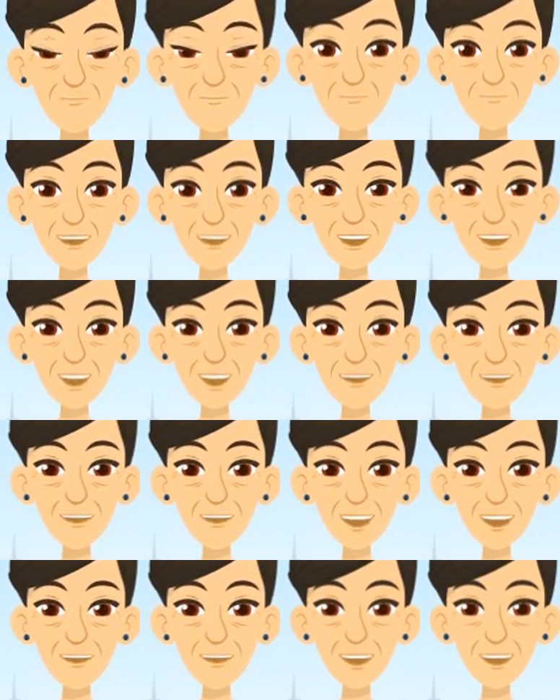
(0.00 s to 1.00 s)
the Attorney
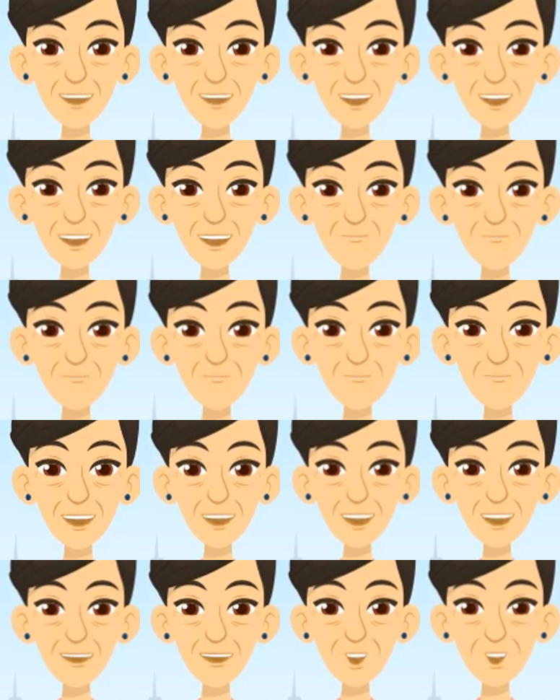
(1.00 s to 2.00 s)
General, the
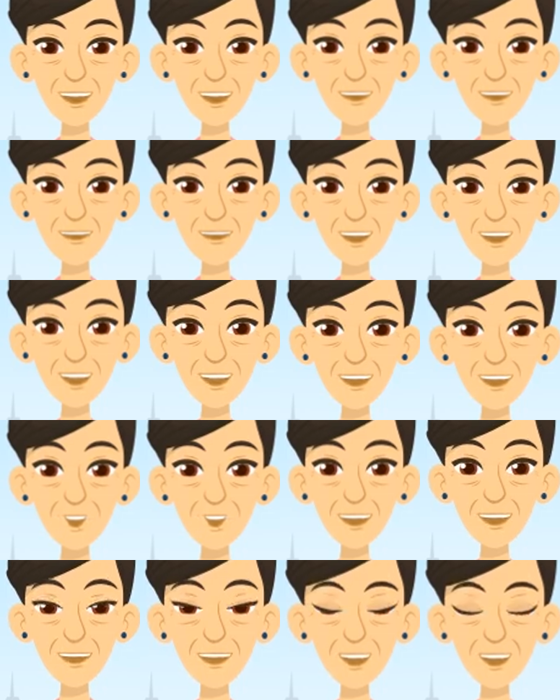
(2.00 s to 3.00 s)
Secretary of
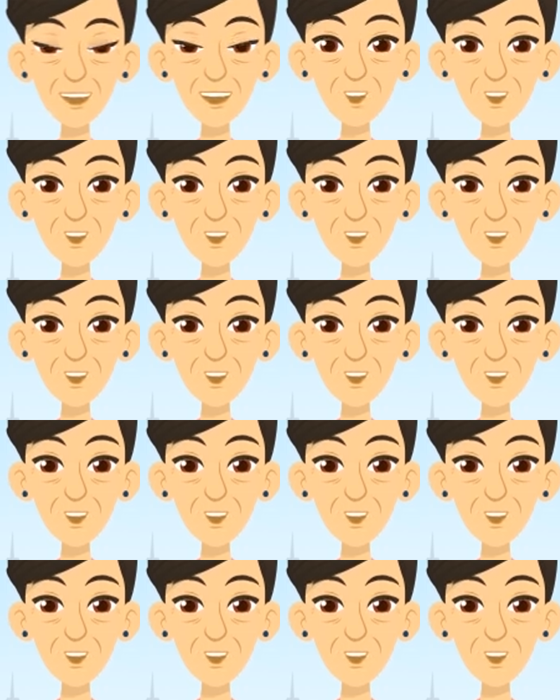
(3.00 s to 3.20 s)
Defense,